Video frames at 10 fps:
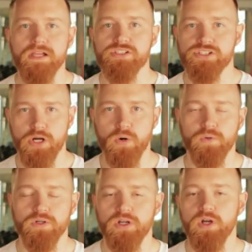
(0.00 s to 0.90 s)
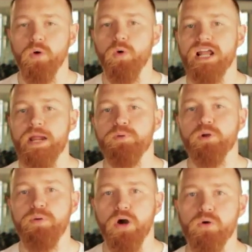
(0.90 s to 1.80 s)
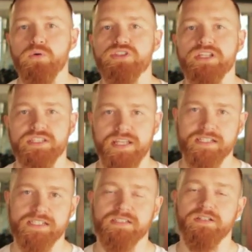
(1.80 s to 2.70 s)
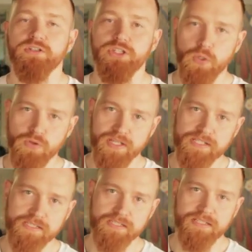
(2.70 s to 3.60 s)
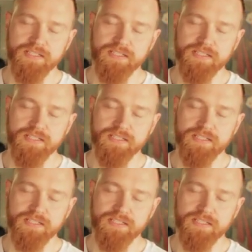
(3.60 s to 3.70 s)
So what I propose is this, know this.